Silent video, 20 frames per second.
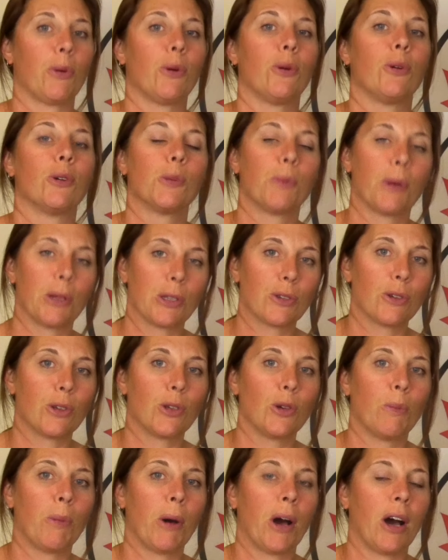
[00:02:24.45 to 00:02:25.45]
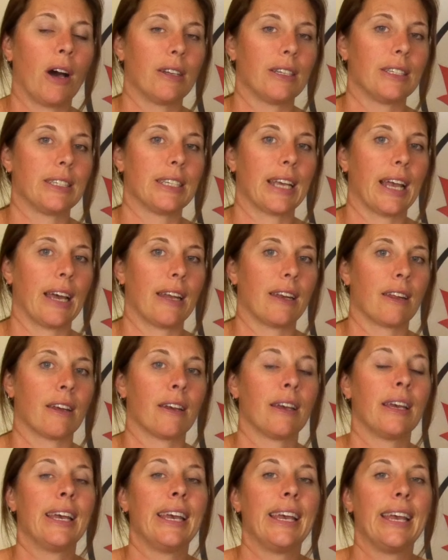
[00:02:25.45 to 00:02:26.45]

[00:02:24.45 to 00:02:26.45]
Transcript: or sponsoring your partner to Canada